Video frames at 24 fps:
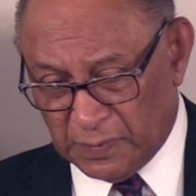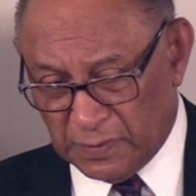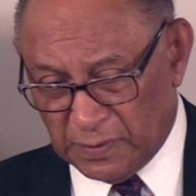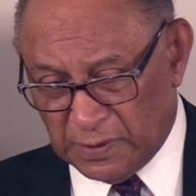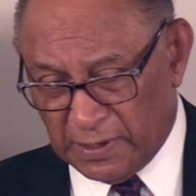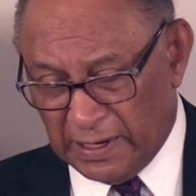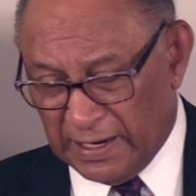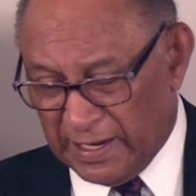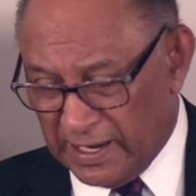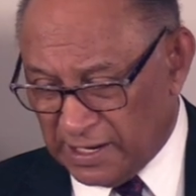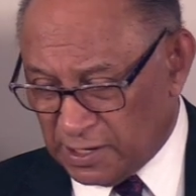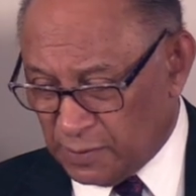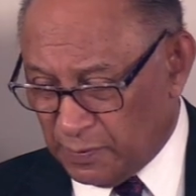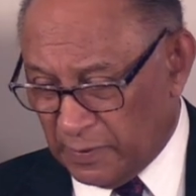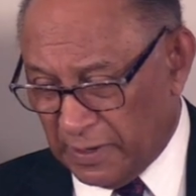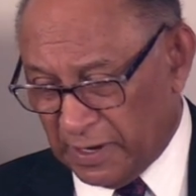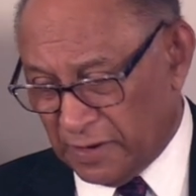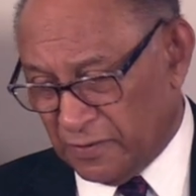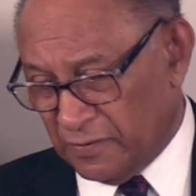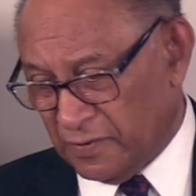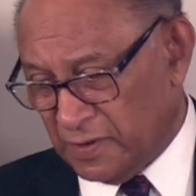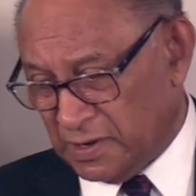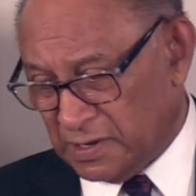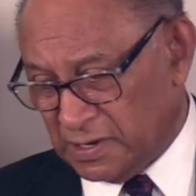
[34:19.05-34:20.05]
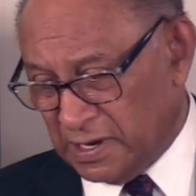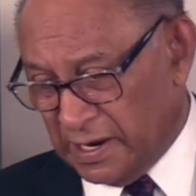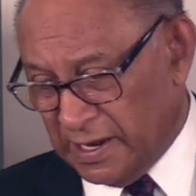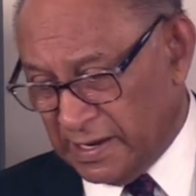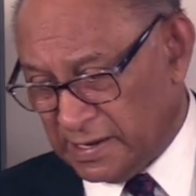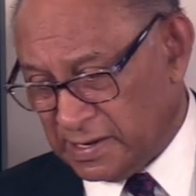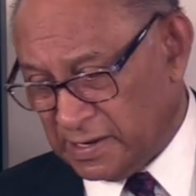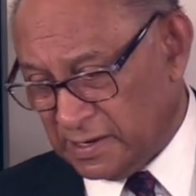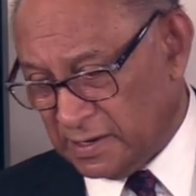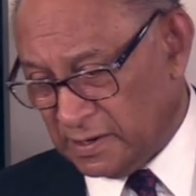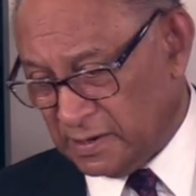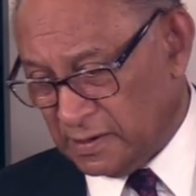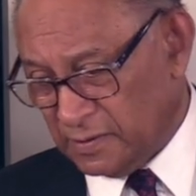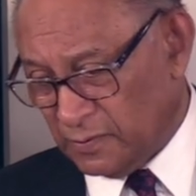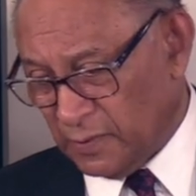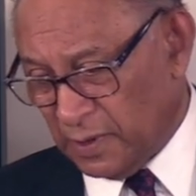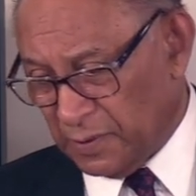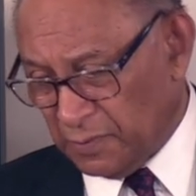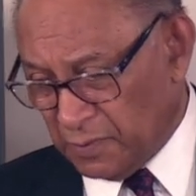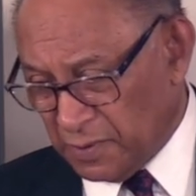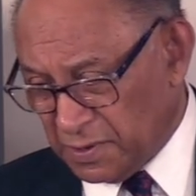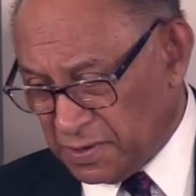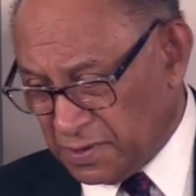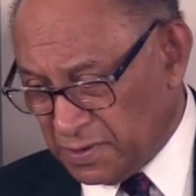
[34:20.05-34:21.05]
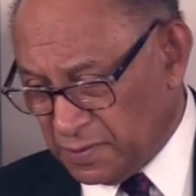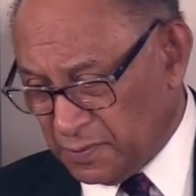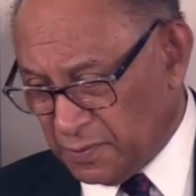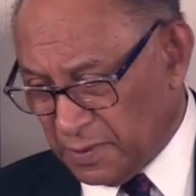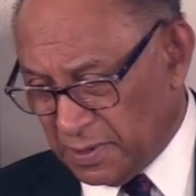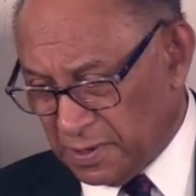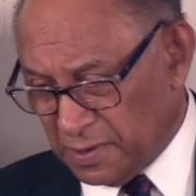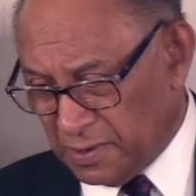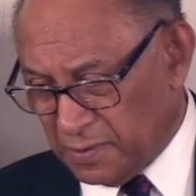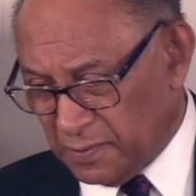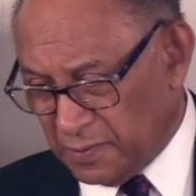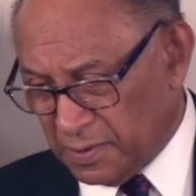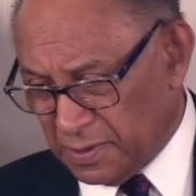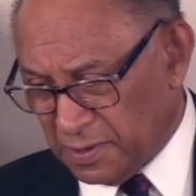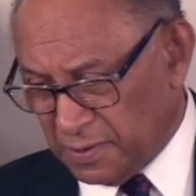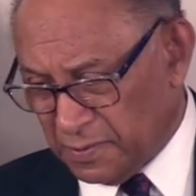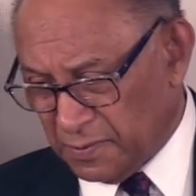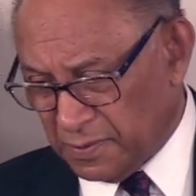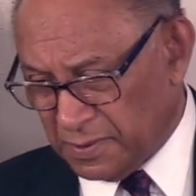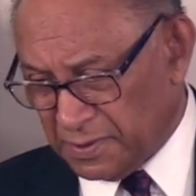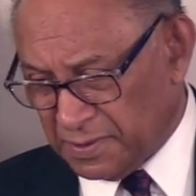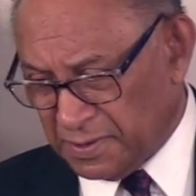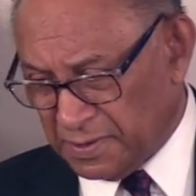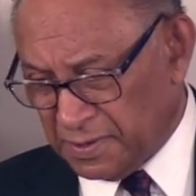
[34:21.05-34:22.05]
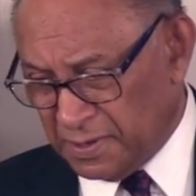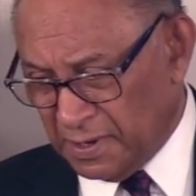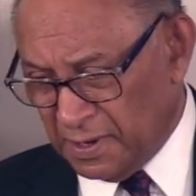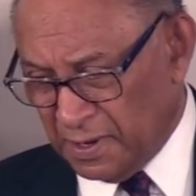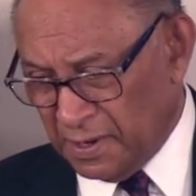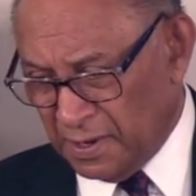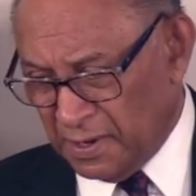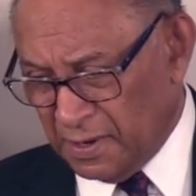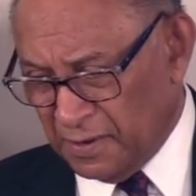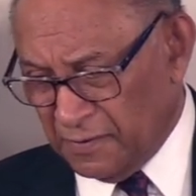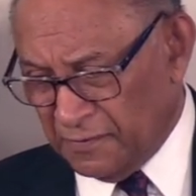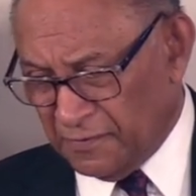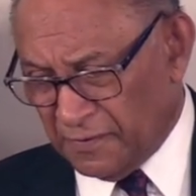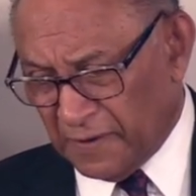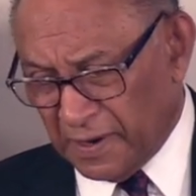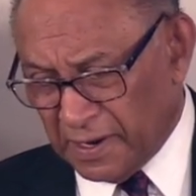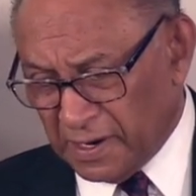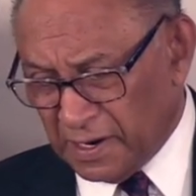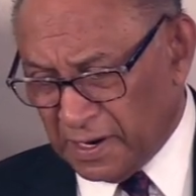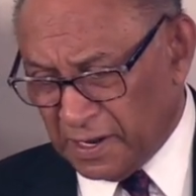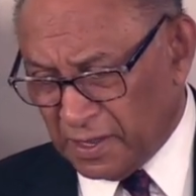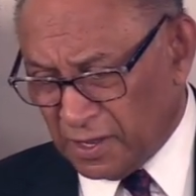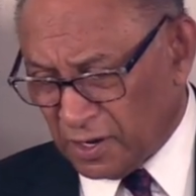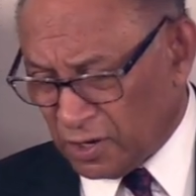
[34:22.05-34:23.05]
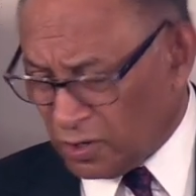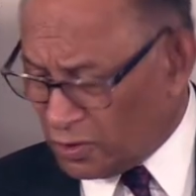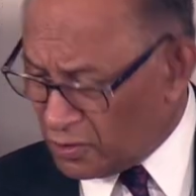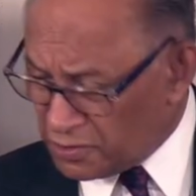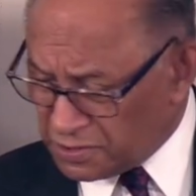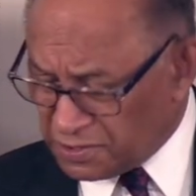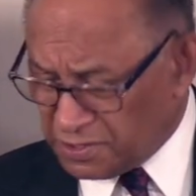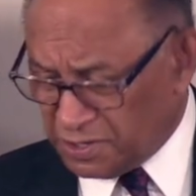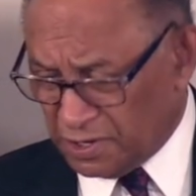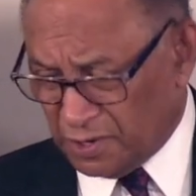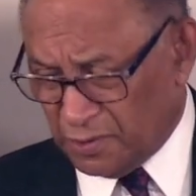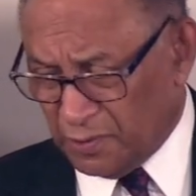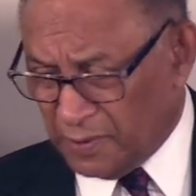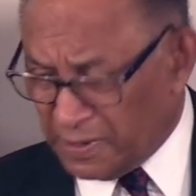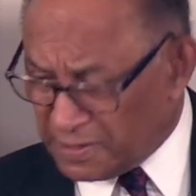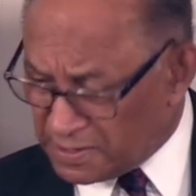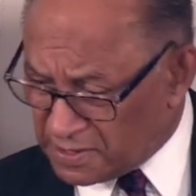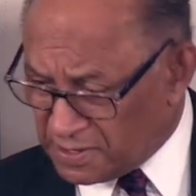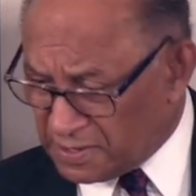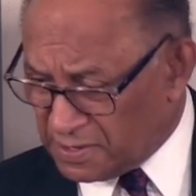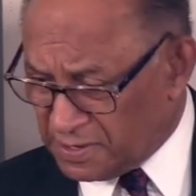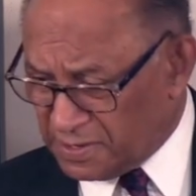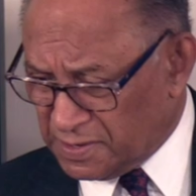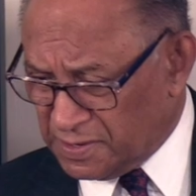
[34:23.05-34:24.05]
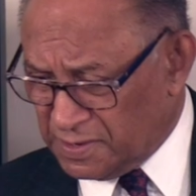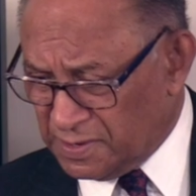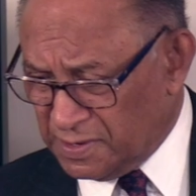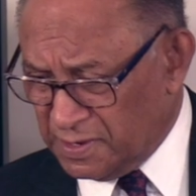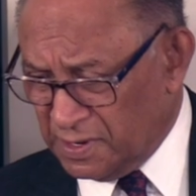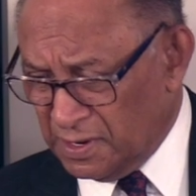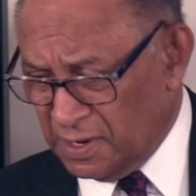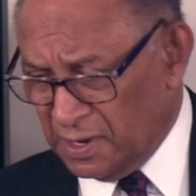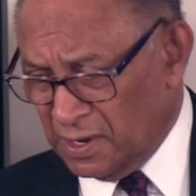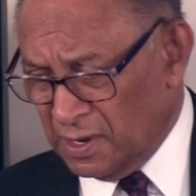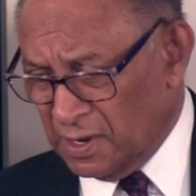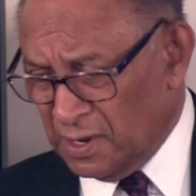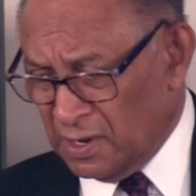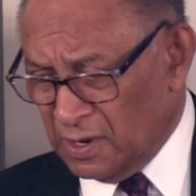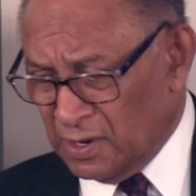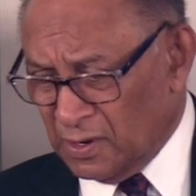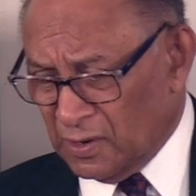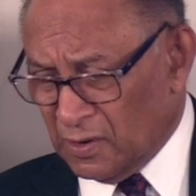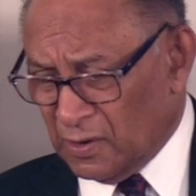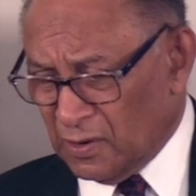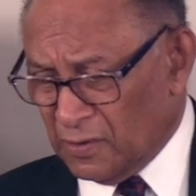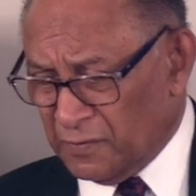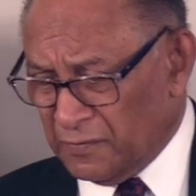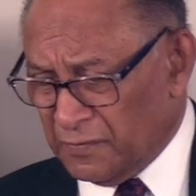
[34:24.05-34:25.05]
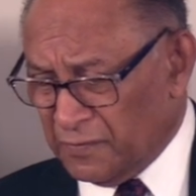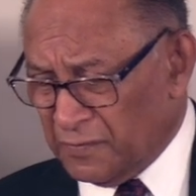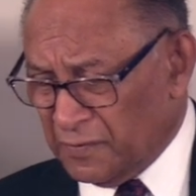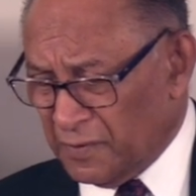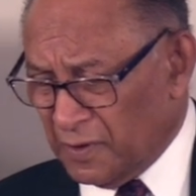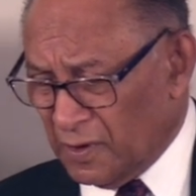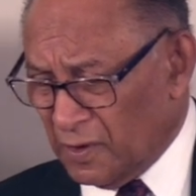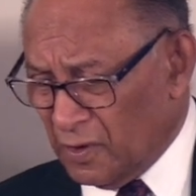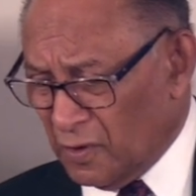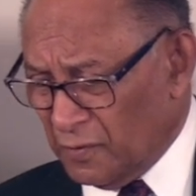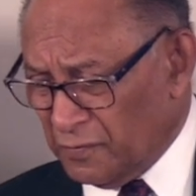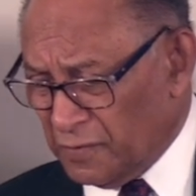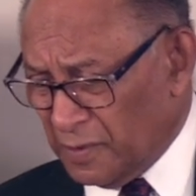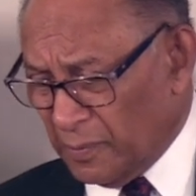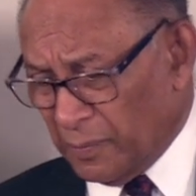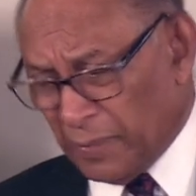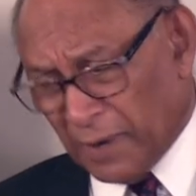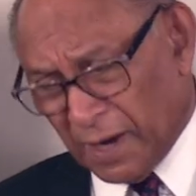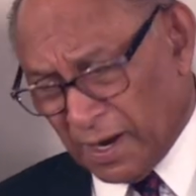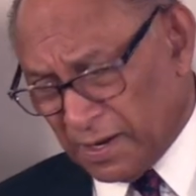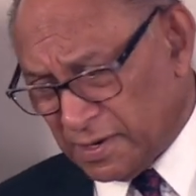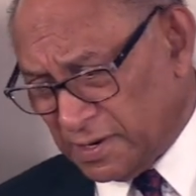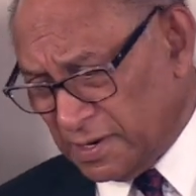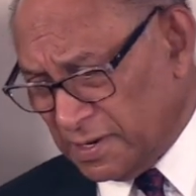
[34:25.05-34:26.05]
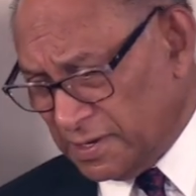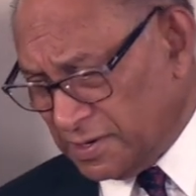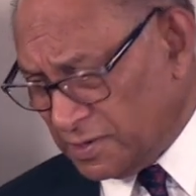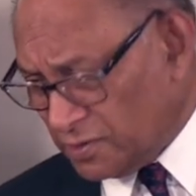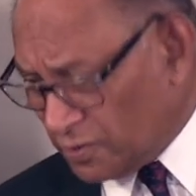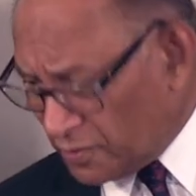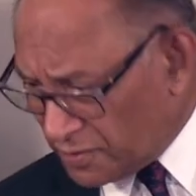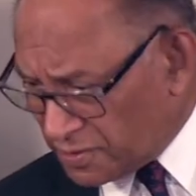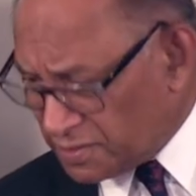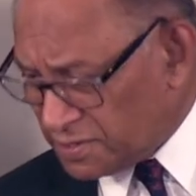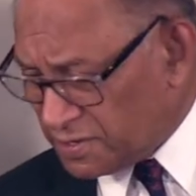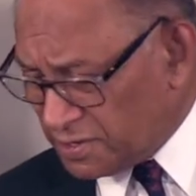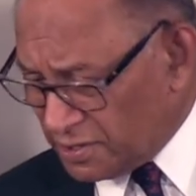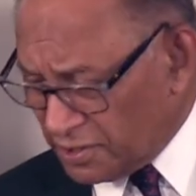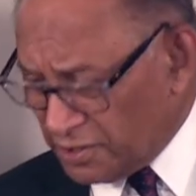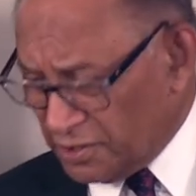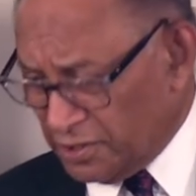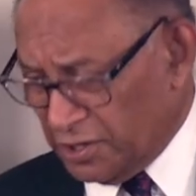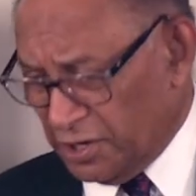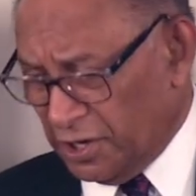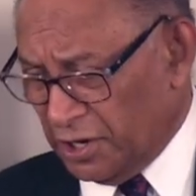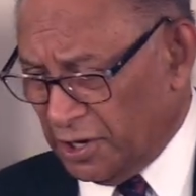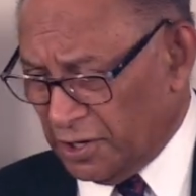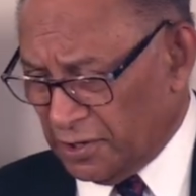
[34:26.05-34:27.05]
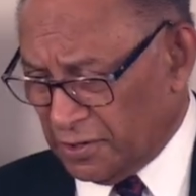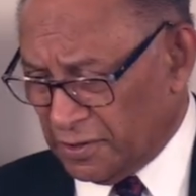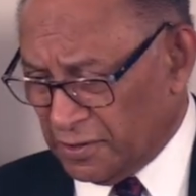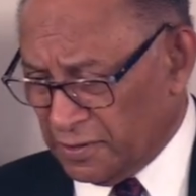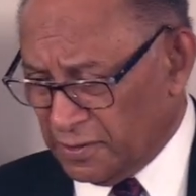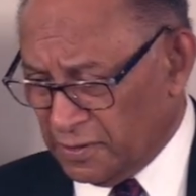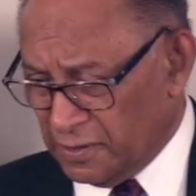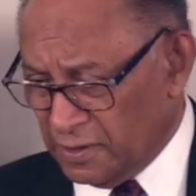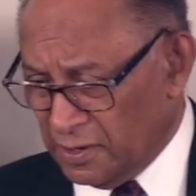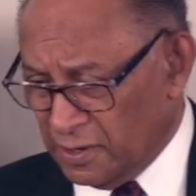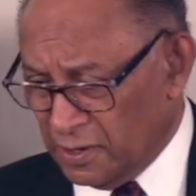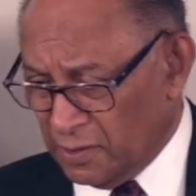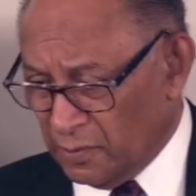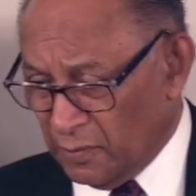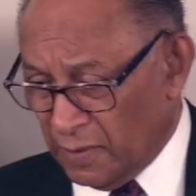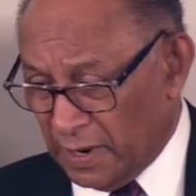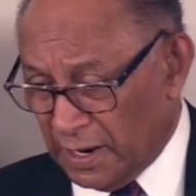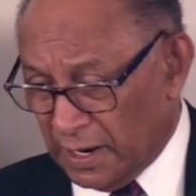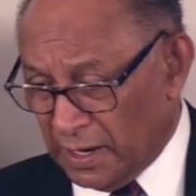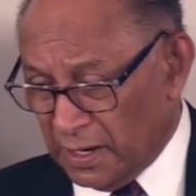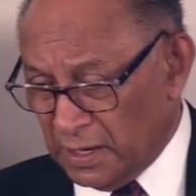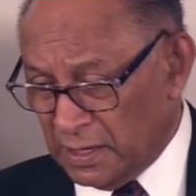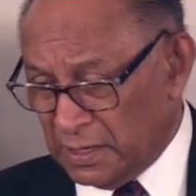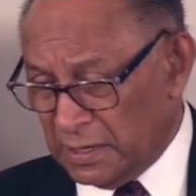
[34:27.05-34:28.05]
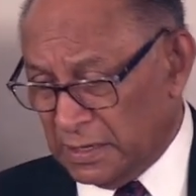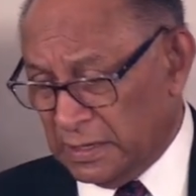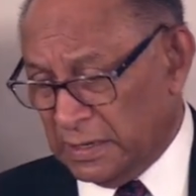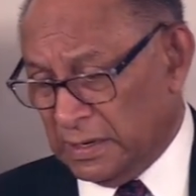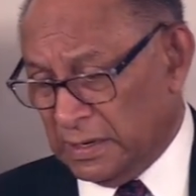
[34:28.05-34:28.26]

the last part of this lesson. What was, what, what was finally the consequences of, uh, of the parties concerned here? Well,